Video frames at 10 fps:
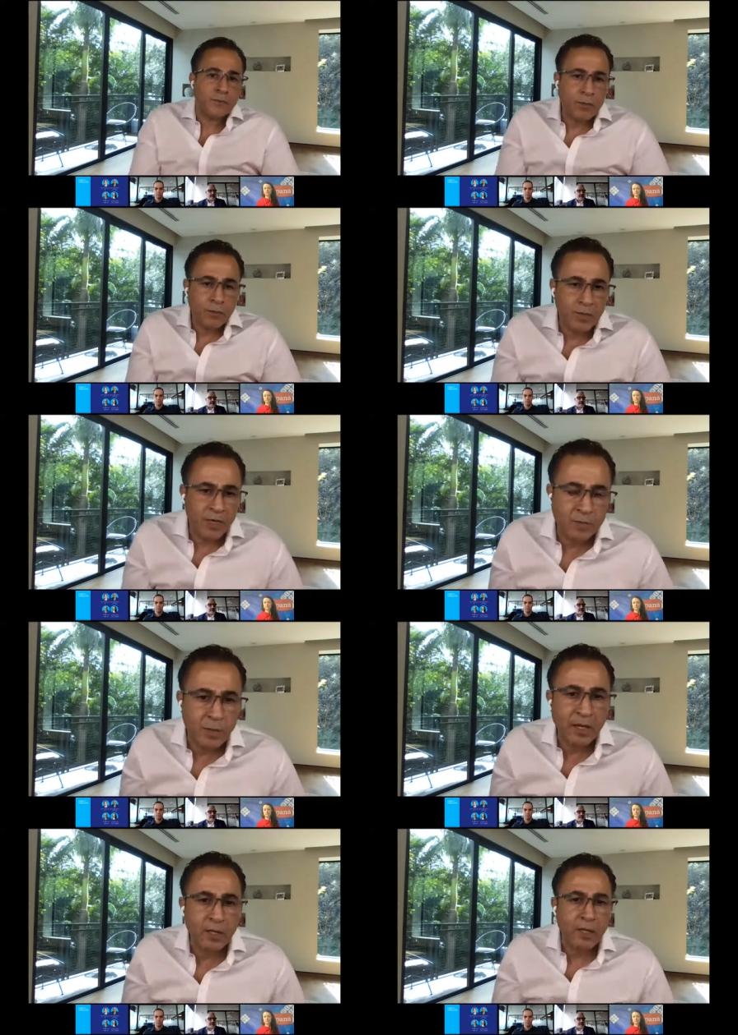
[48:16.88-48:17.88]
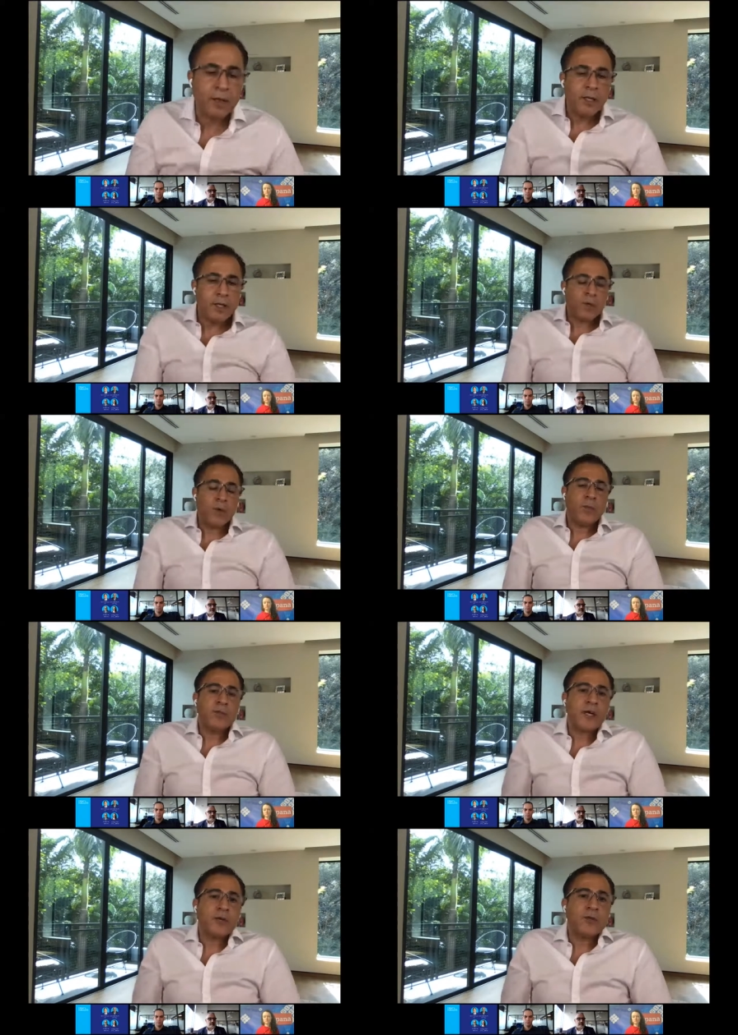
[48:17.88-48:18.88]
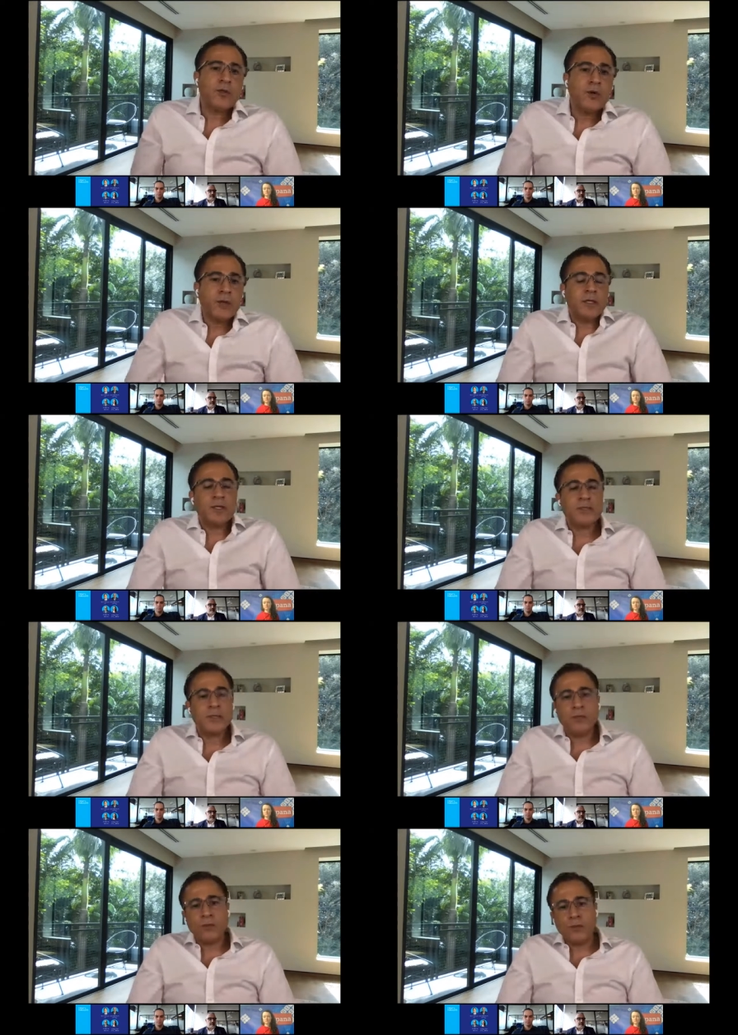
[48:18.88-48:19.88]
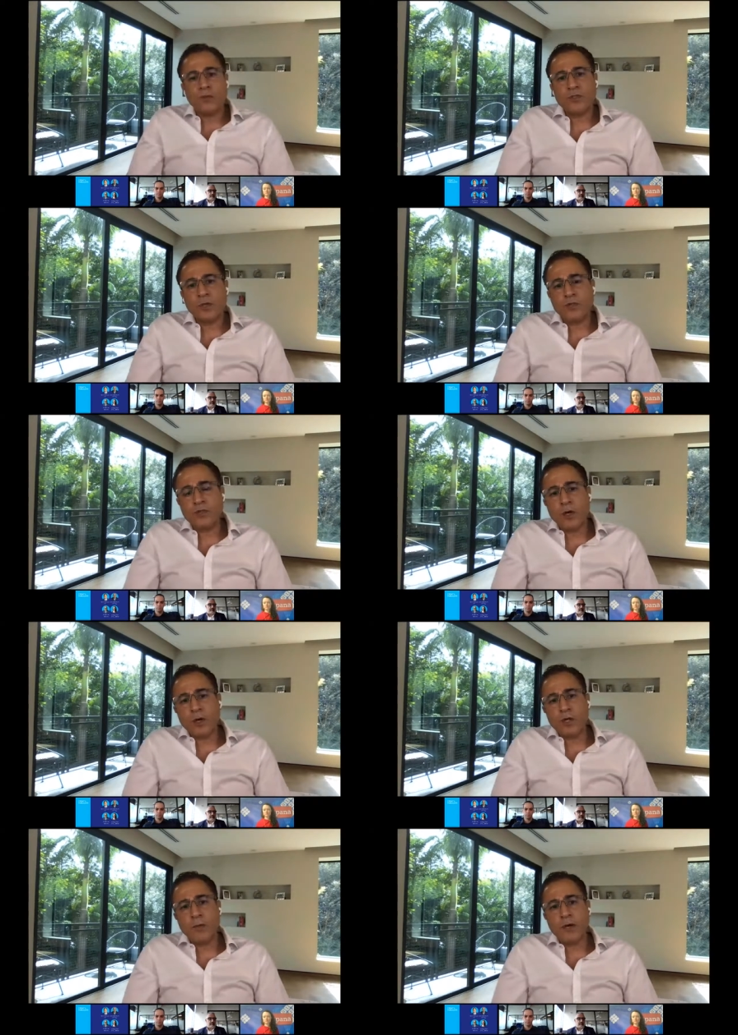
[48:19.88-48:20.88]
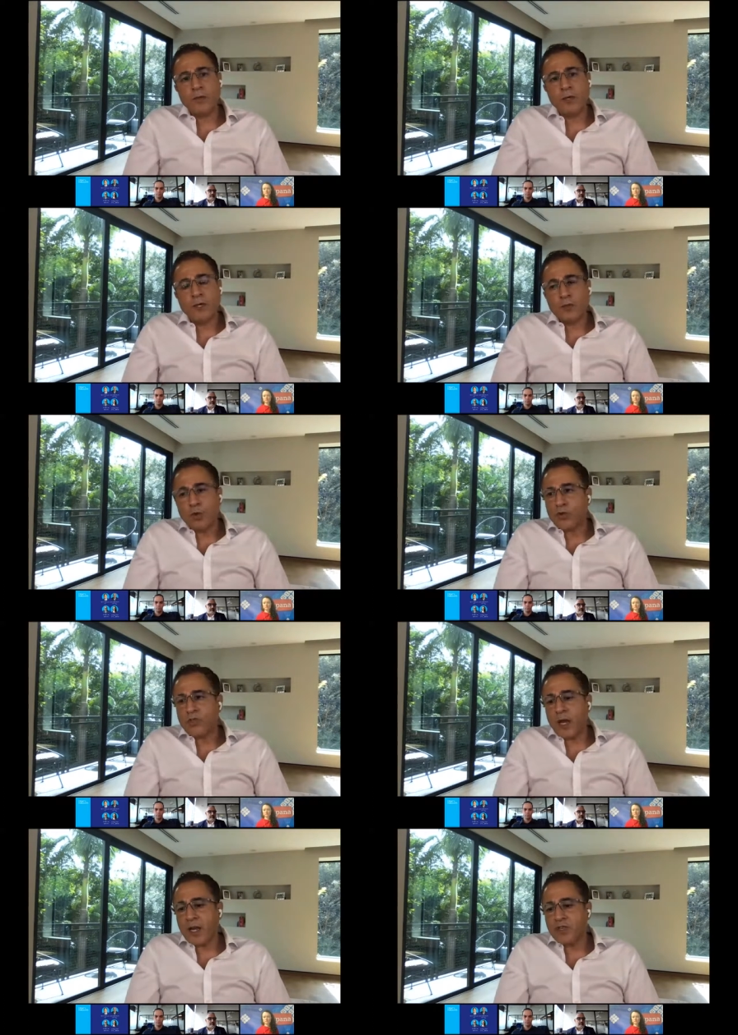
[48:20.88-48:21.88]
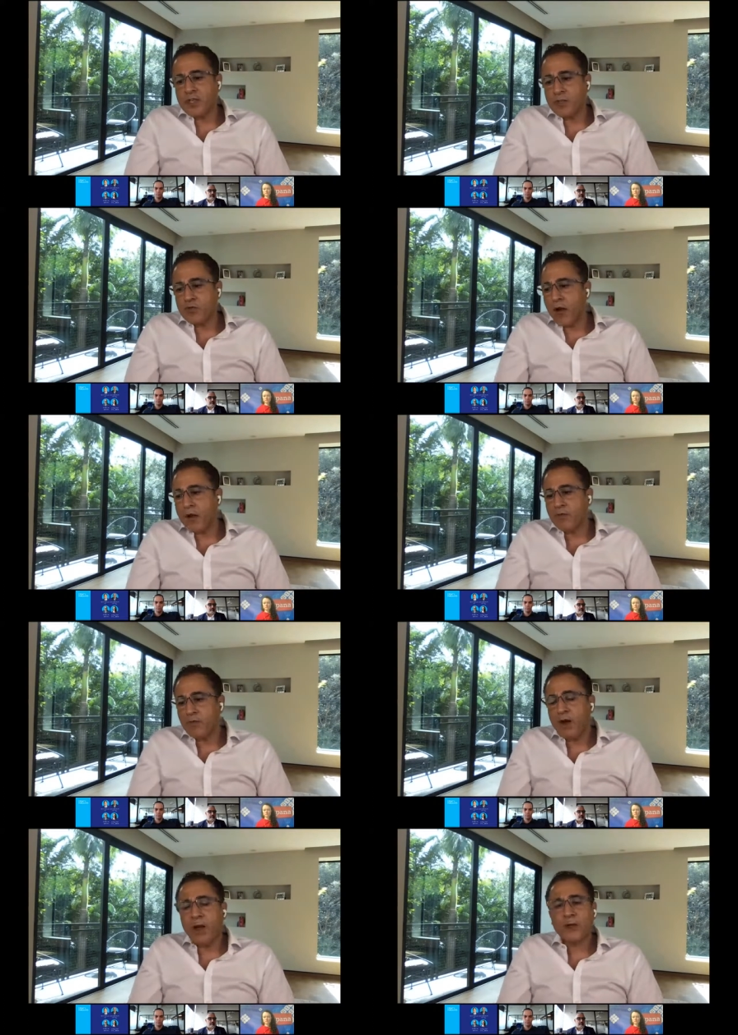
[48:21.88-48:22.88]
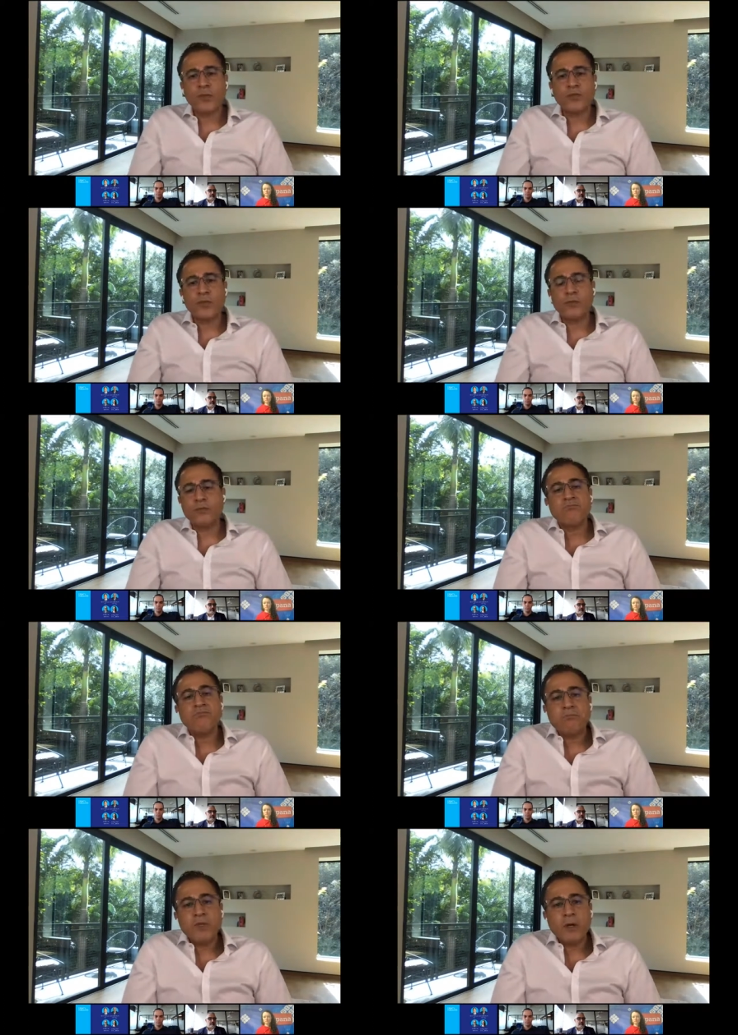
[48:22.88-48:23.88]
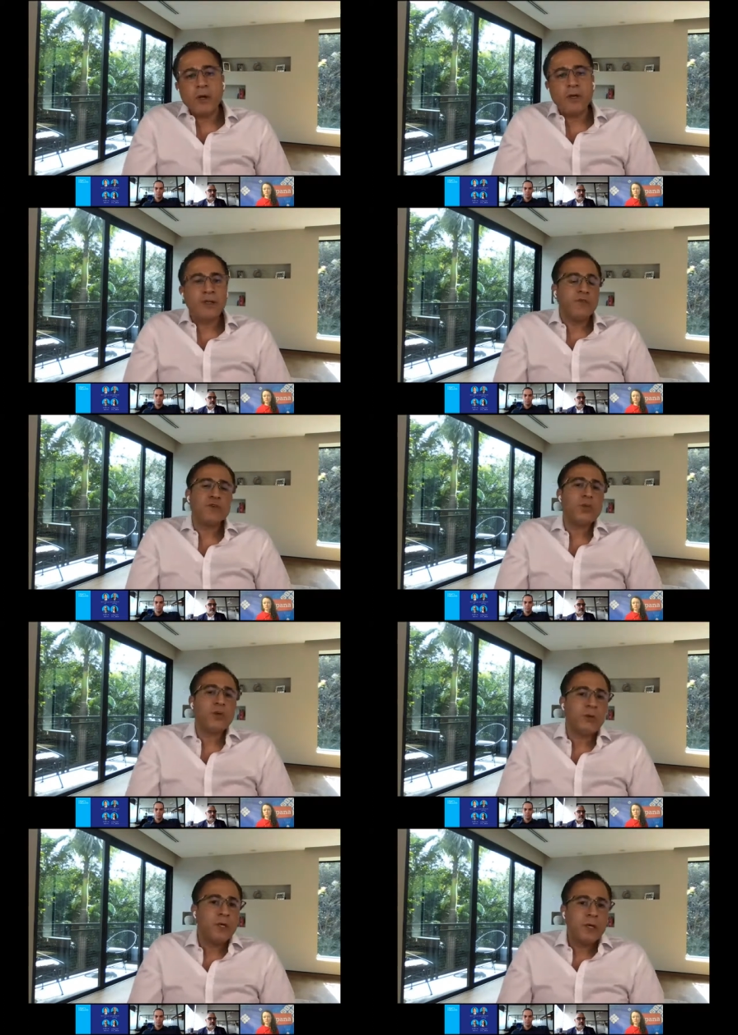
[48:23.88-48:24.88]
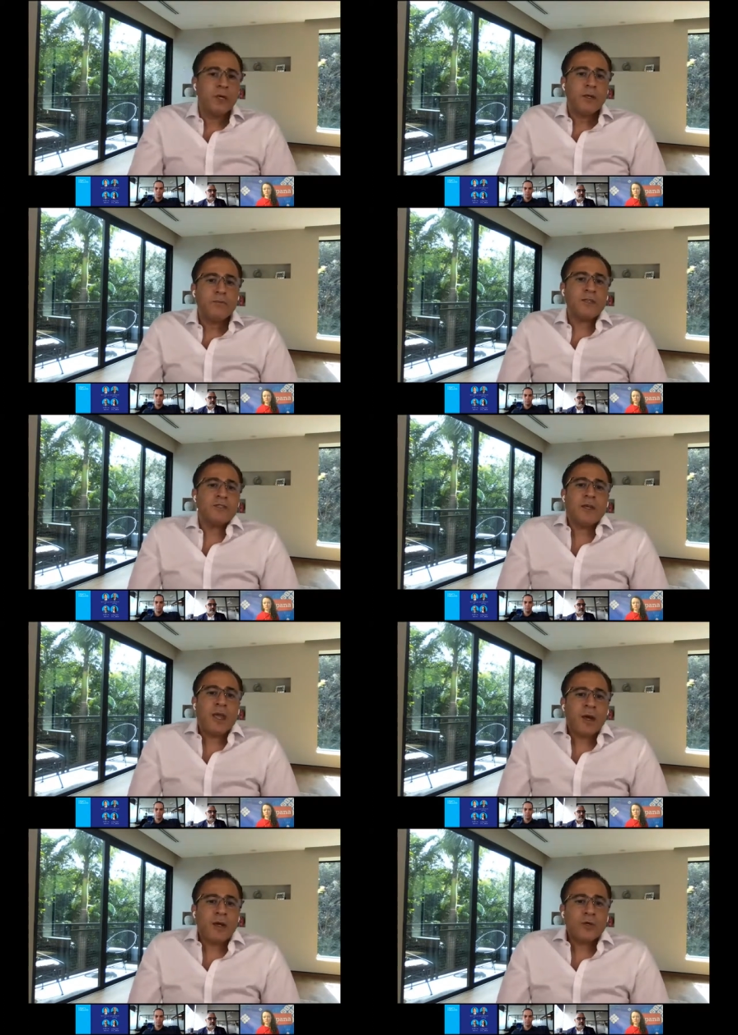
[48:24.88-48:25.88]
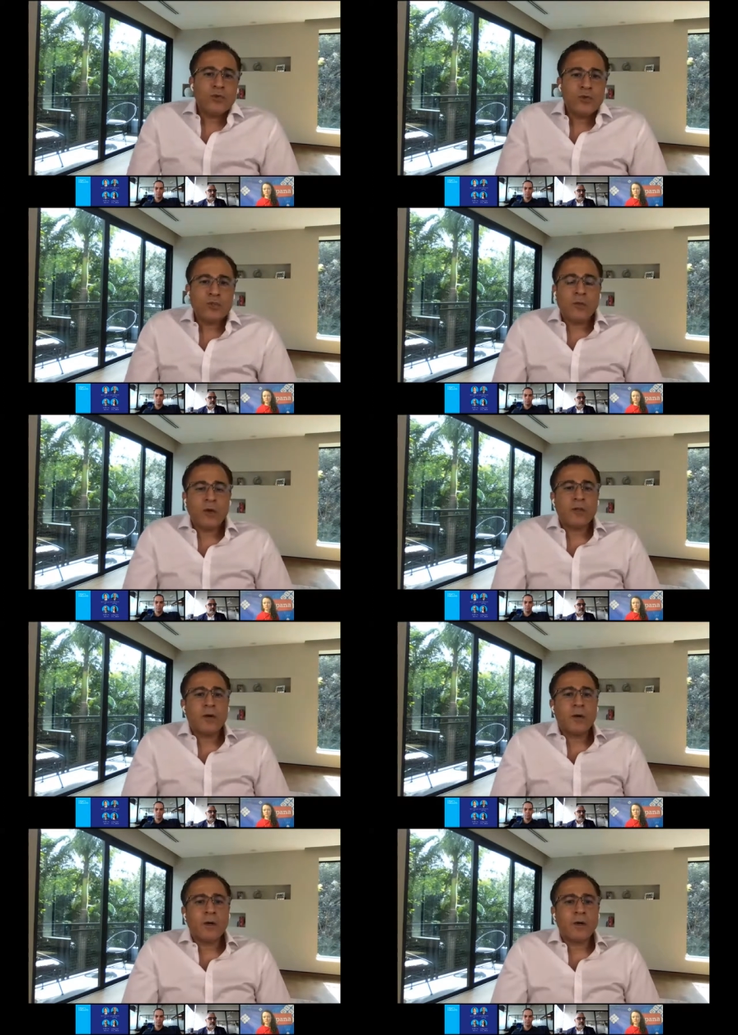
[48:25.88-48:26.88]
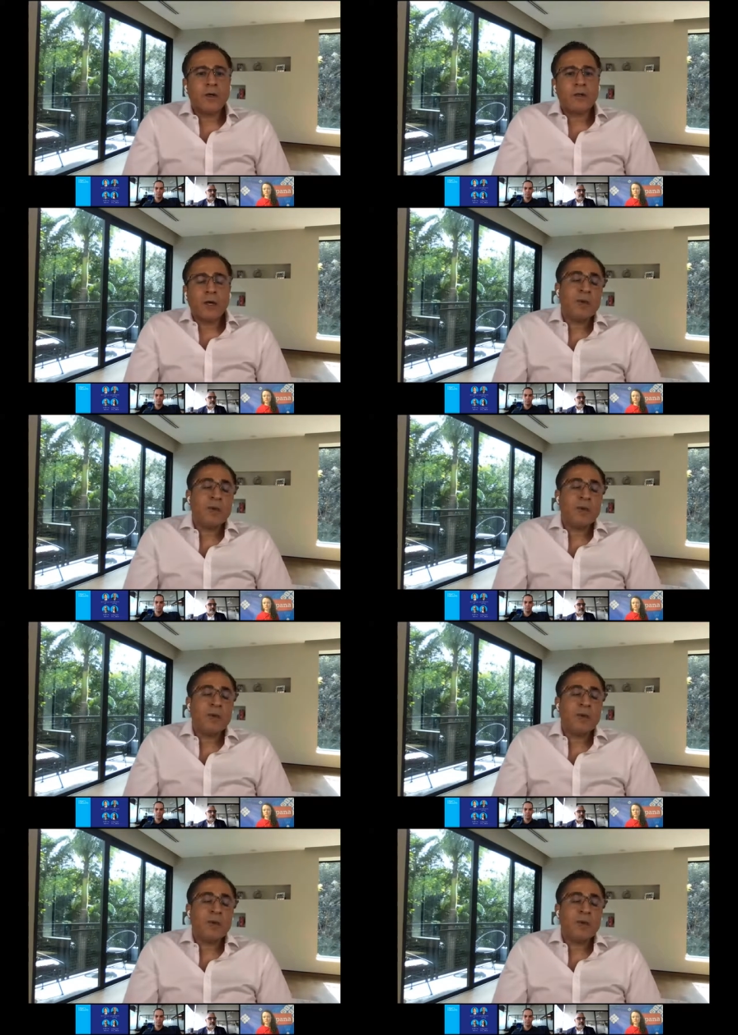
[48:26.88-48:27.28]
we as bank, and when we start to look at this and you start to talk about those that actually drive the volumes, an individual doesn't care to use a credit card.